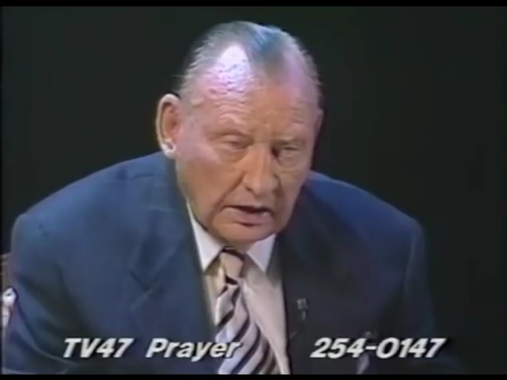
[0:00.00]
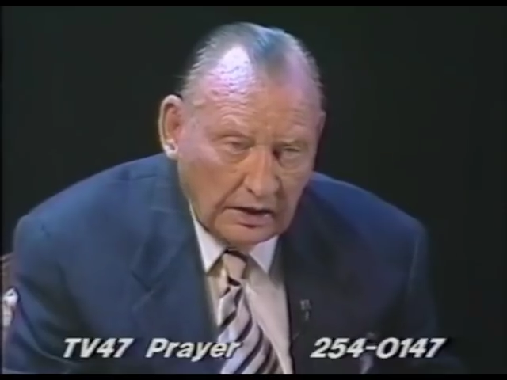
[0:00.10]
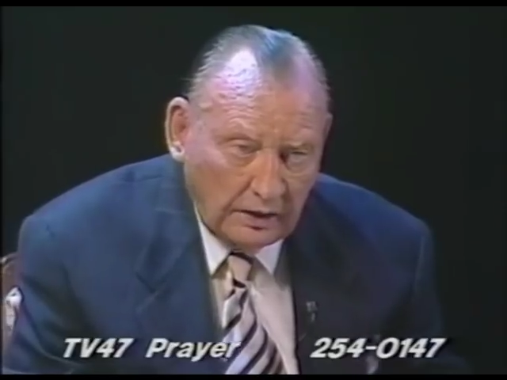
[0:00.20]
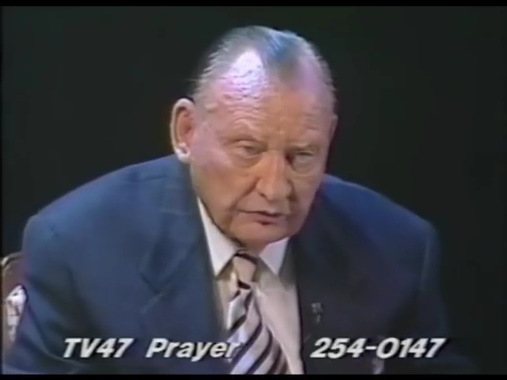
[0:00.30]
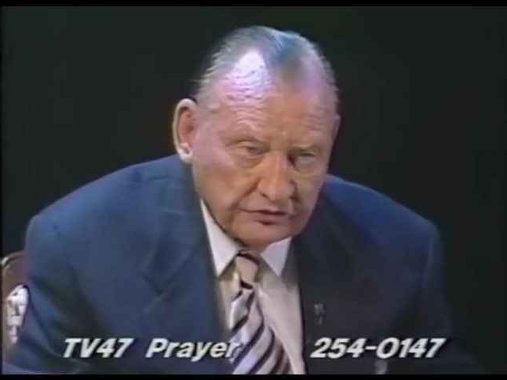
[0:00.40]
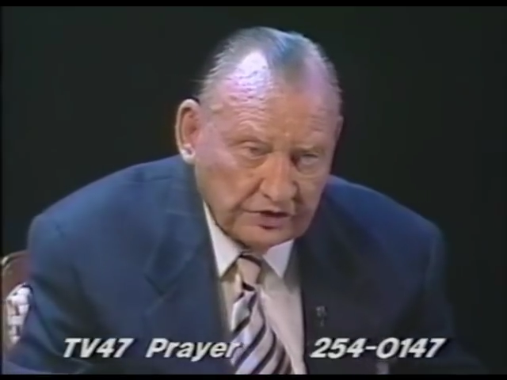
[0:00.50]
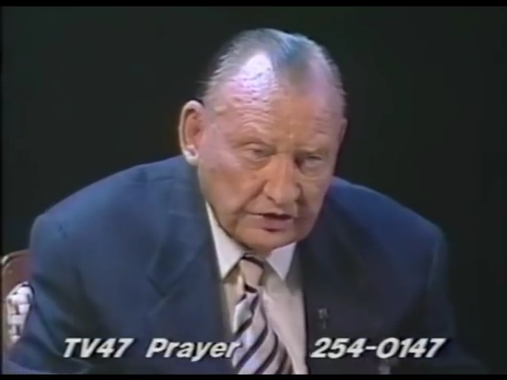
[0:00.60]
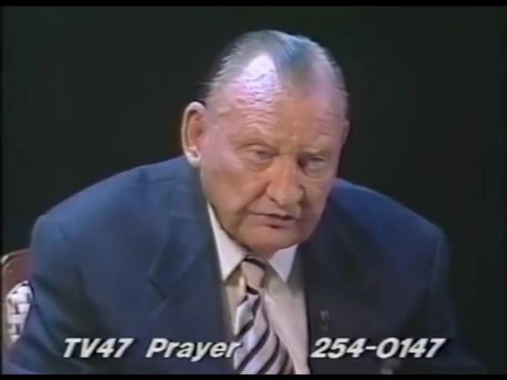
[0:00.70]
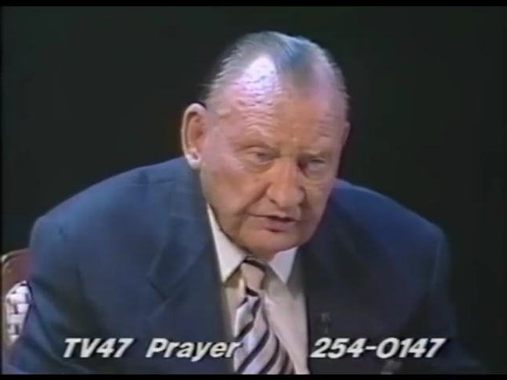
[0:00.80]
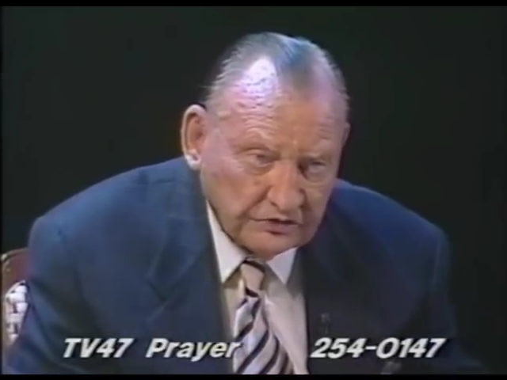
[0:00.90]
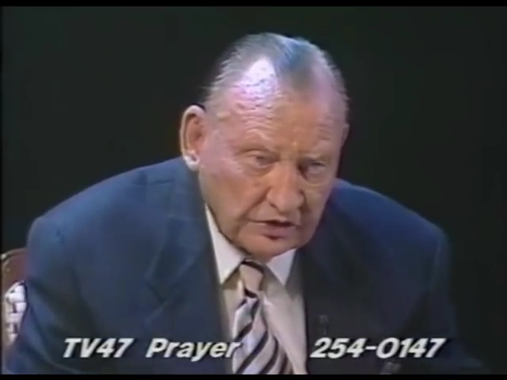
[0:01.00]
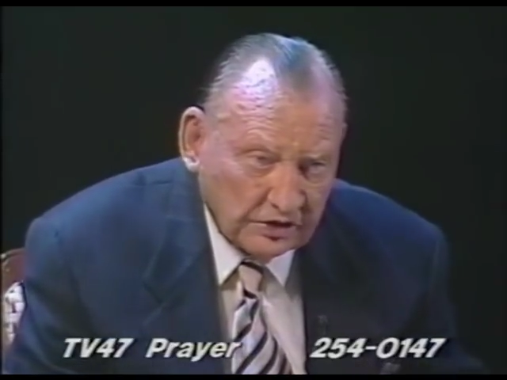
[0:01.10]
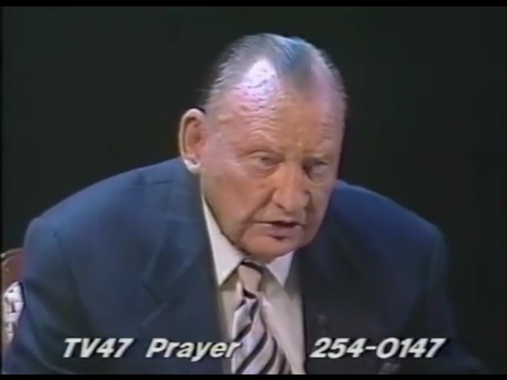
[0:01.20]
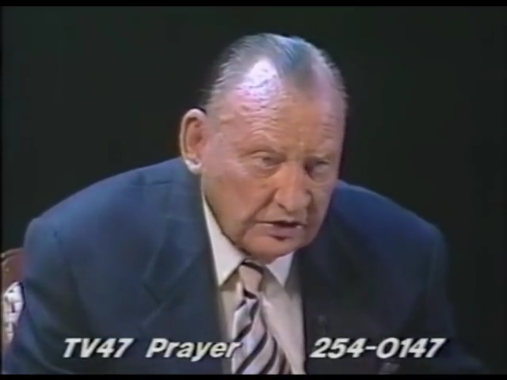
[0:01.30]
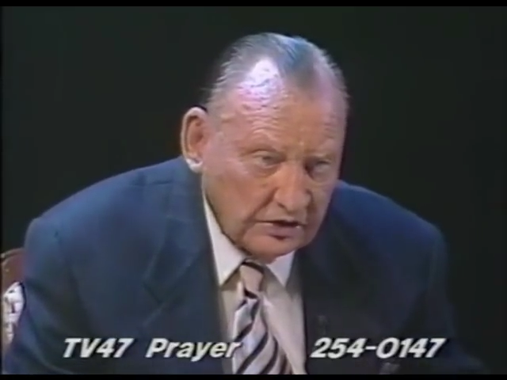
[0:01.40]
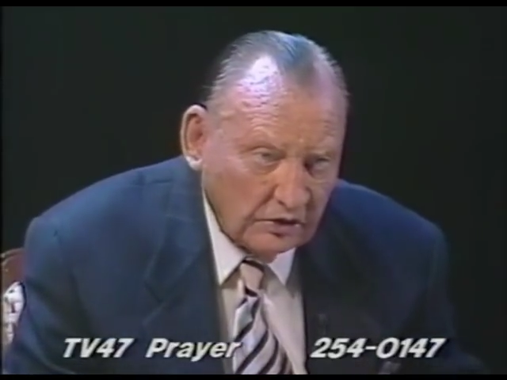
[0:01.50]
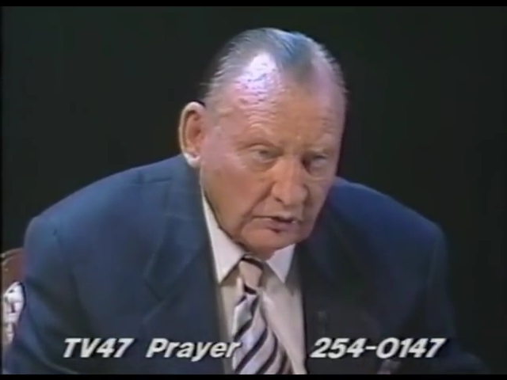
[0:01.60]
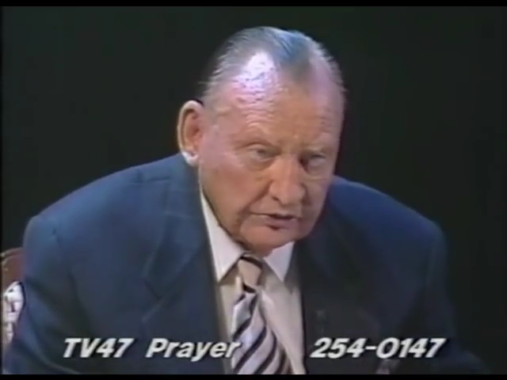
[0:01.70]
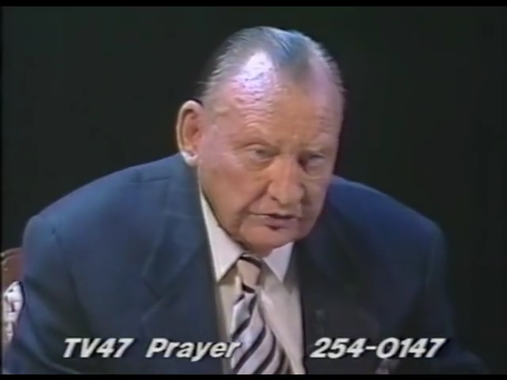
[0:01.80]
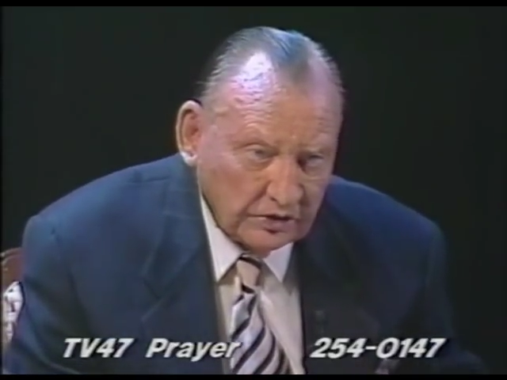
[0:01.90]
I was seeing a vision and didn't know
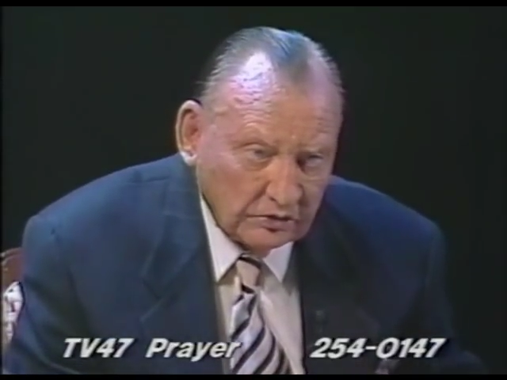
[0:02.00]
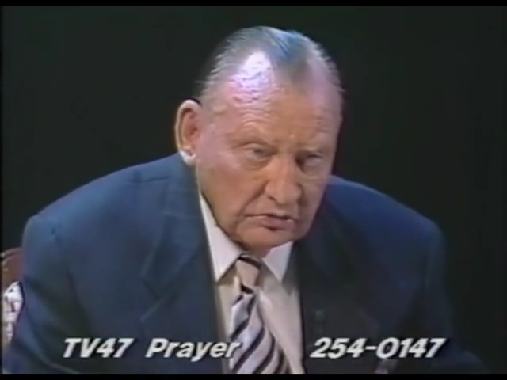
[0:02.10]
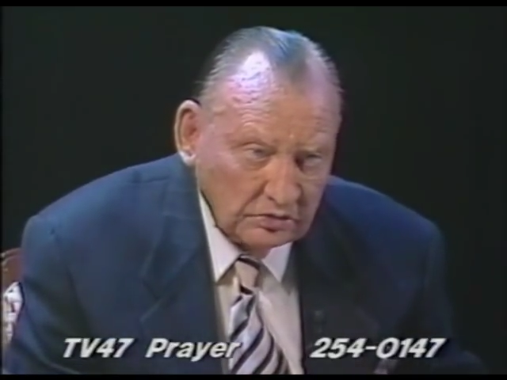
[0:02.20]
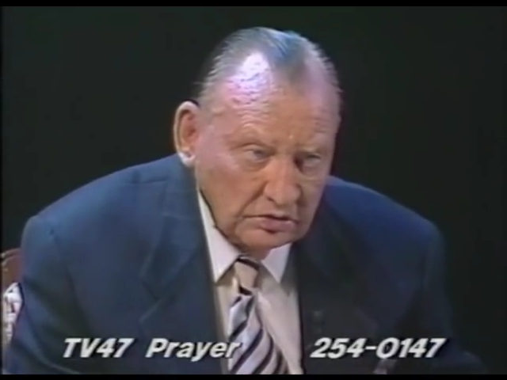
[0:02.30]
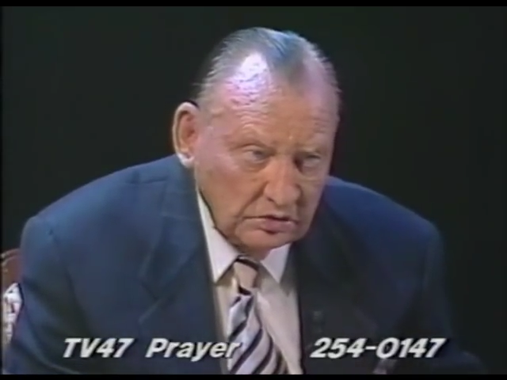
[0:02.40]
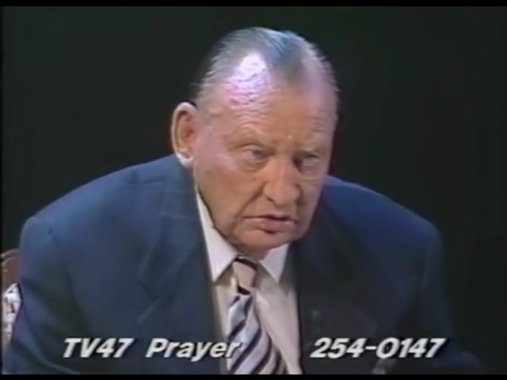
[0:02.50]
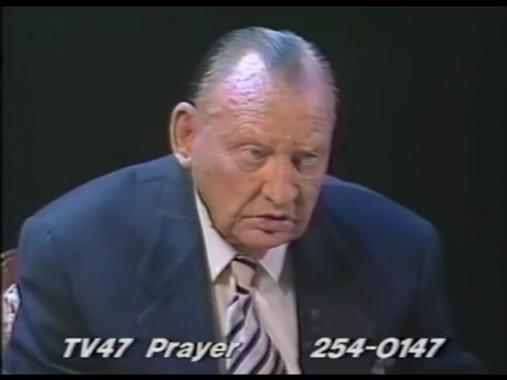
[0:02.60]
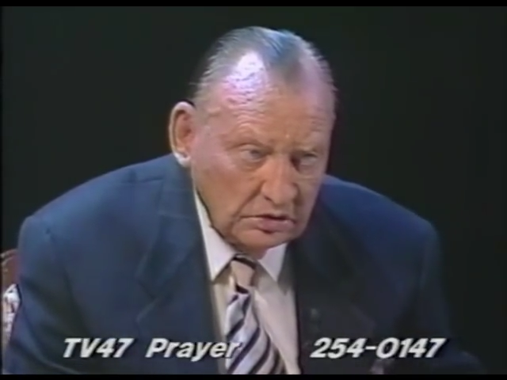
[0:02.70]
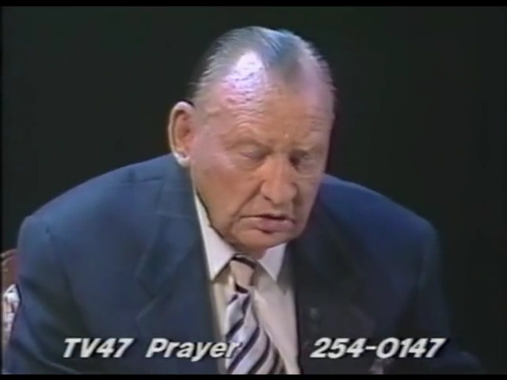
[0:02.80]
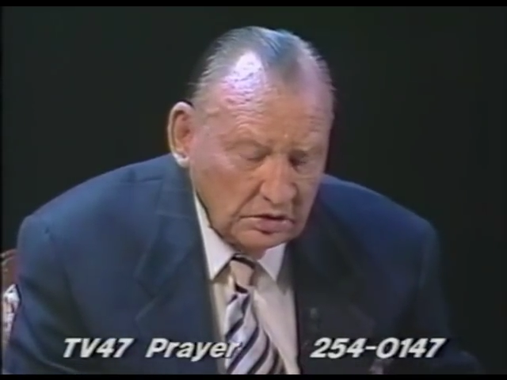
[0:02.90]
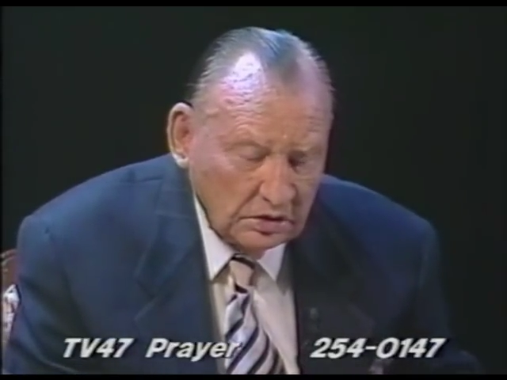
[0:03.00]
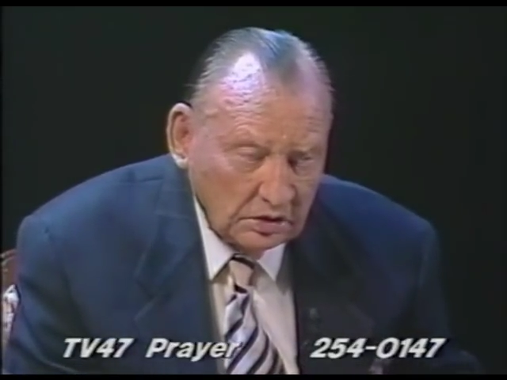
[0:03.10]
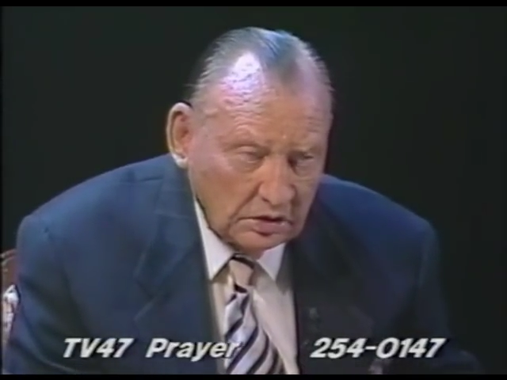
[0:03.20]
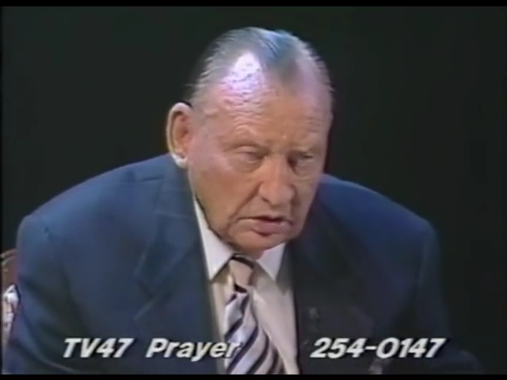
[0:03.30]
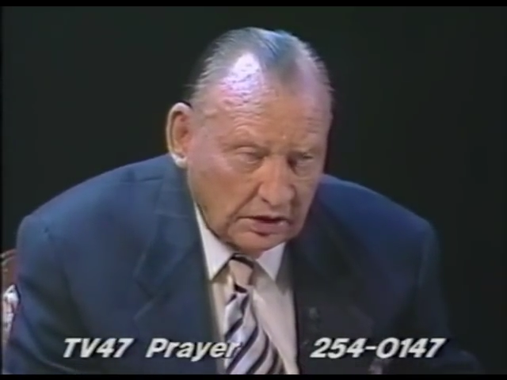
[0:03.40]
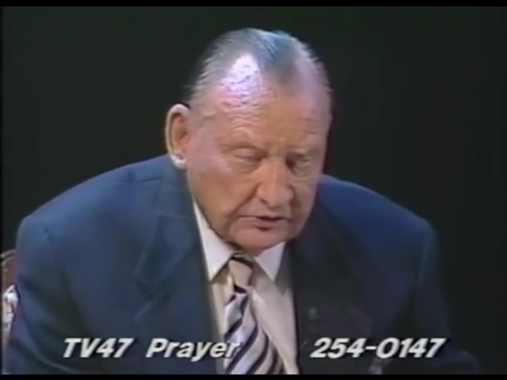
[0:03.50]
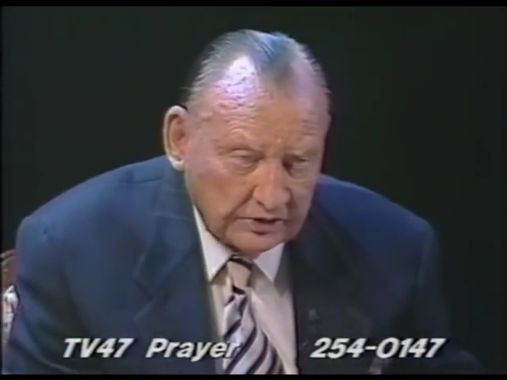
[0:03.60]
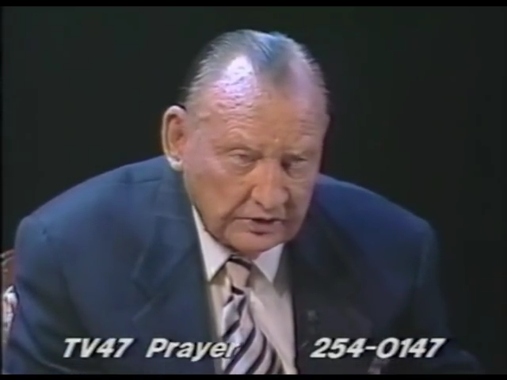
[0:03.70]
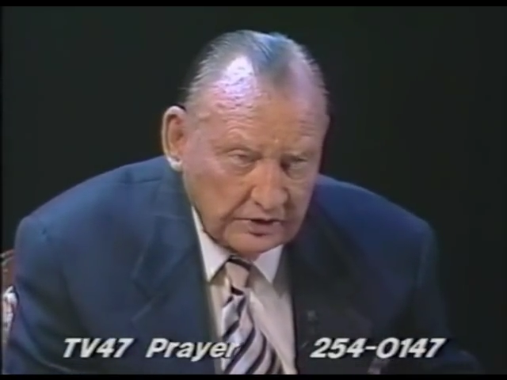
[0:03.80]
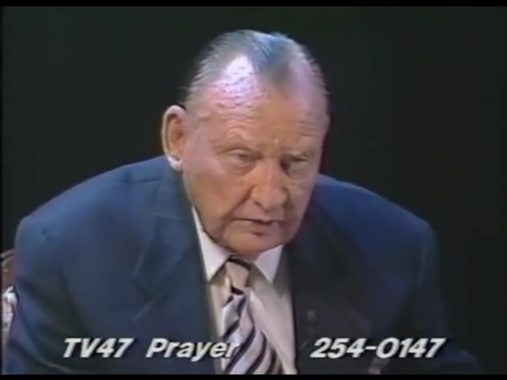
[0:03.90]
it, you know. I said,
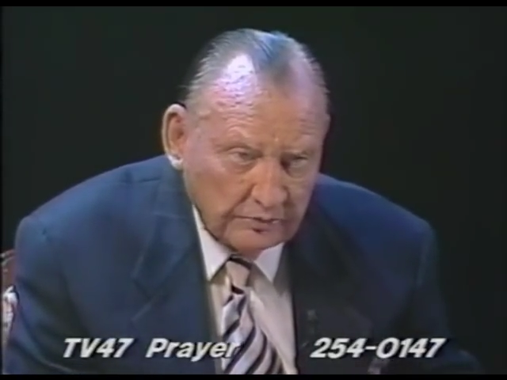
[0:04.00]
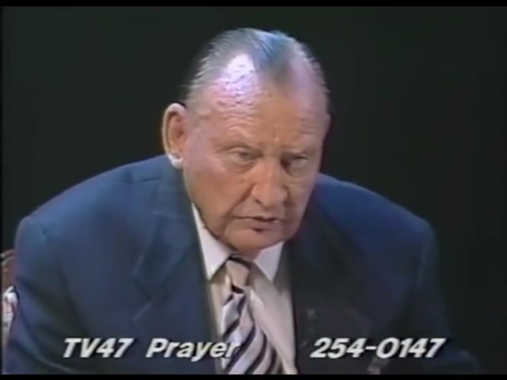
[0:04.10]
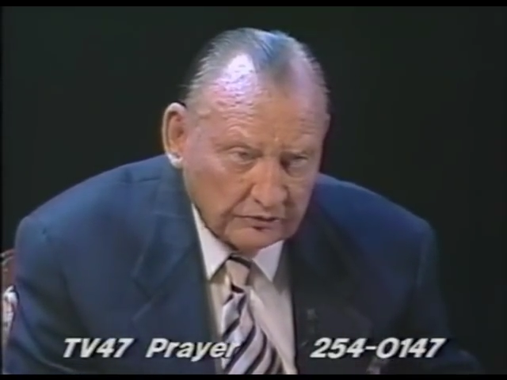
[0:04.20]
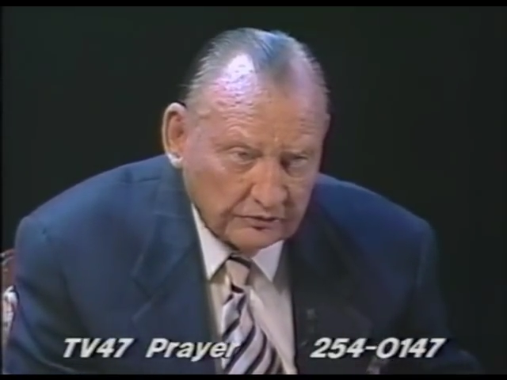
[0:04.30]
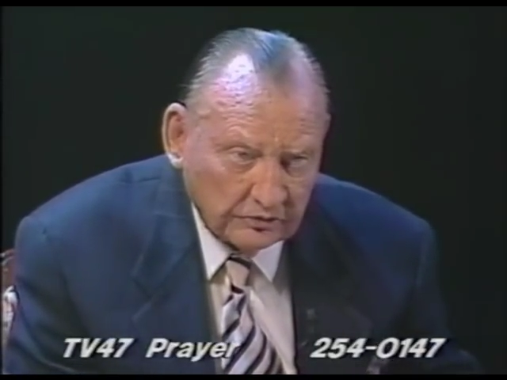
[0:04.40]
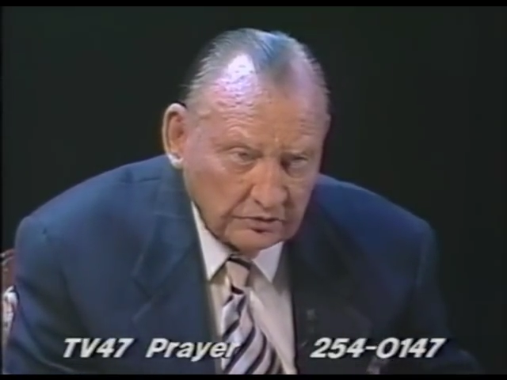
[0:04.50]
isn't that beautiful?